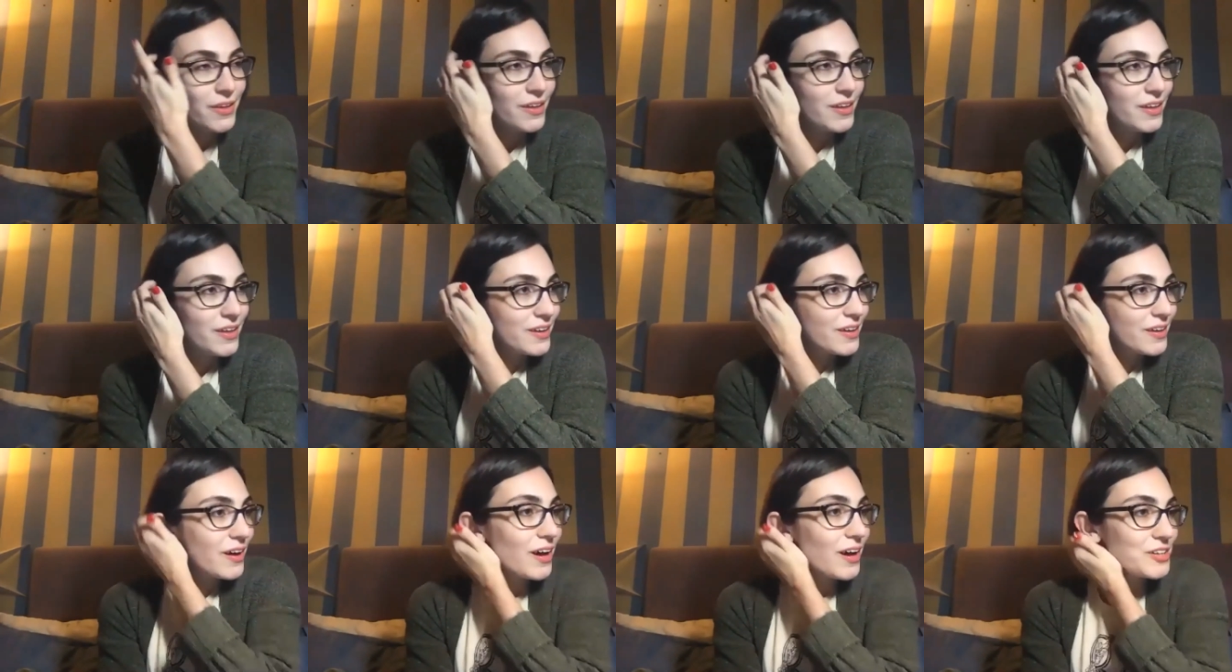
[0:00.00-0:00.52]

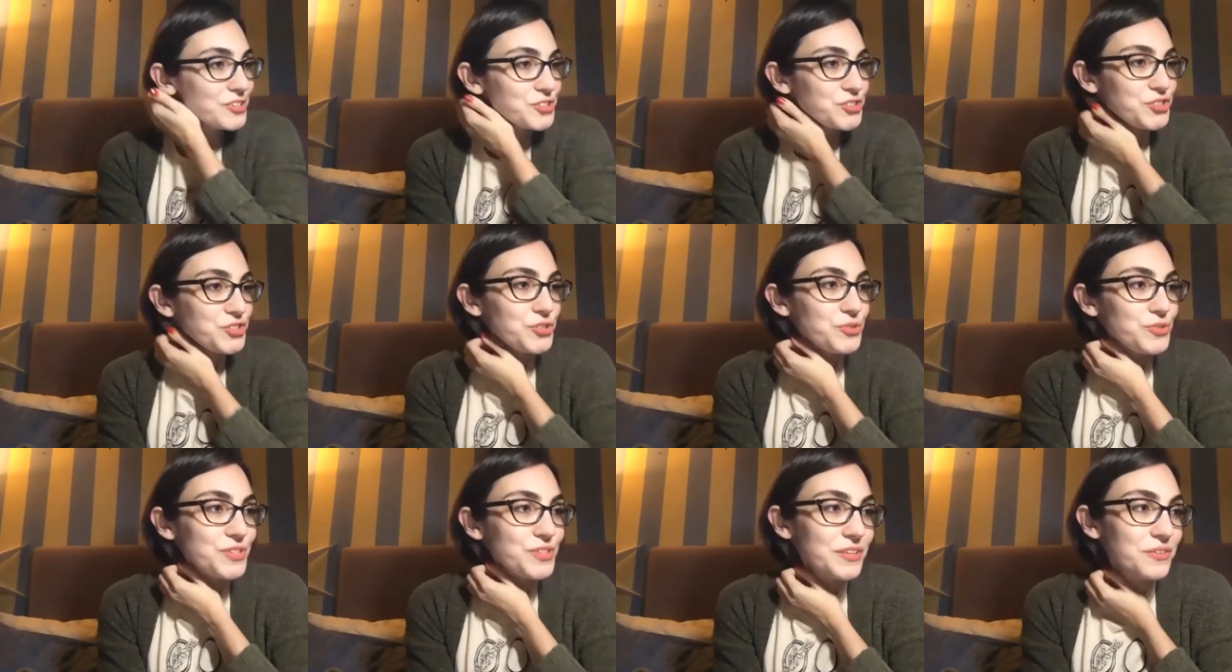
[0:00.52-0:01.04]
Gosh,
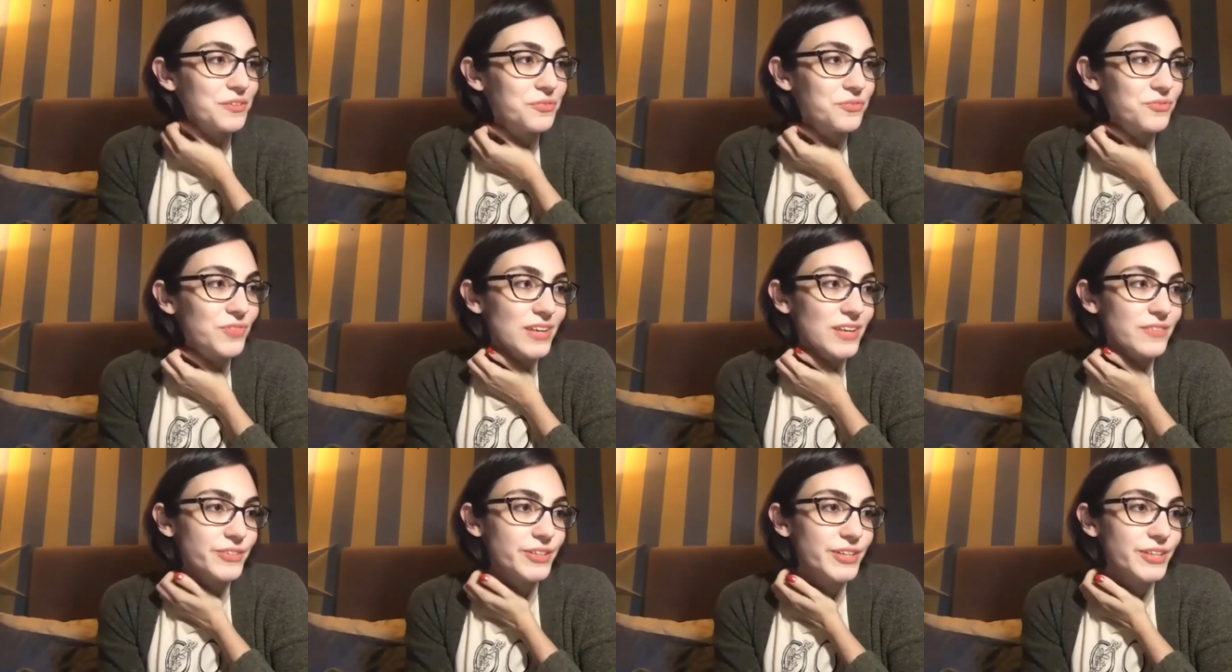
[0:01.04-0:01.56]
choosing a
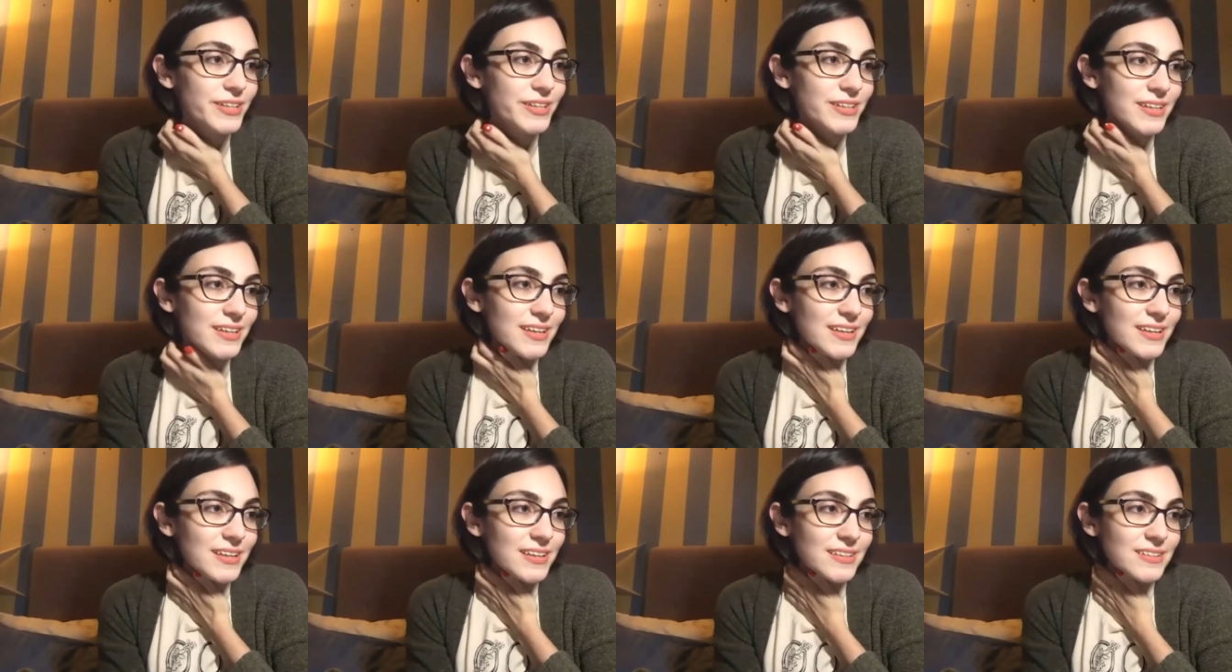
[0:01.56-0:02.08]
favorite
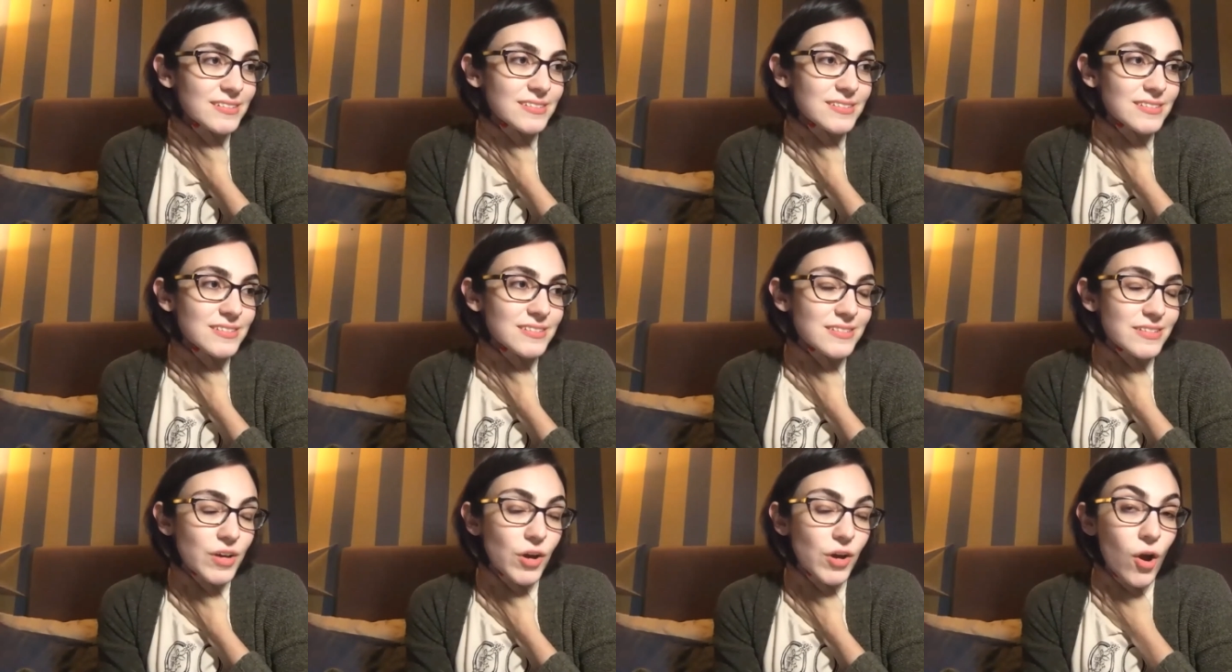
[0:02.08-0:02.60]

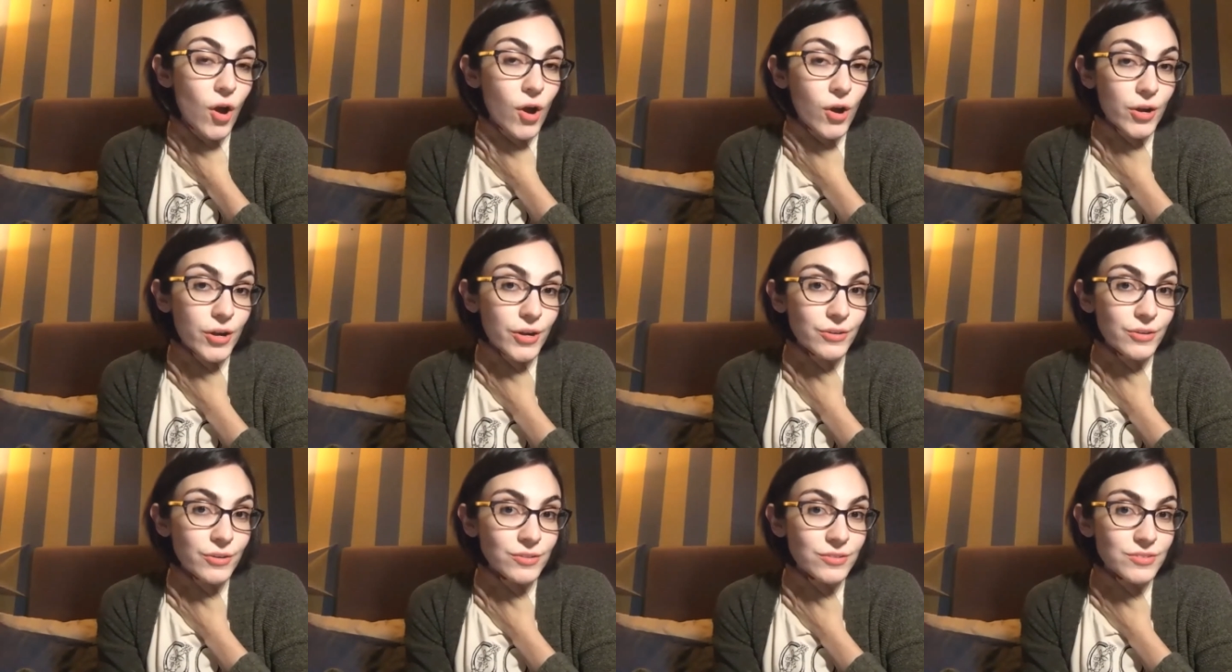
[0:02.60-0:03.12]
is hard.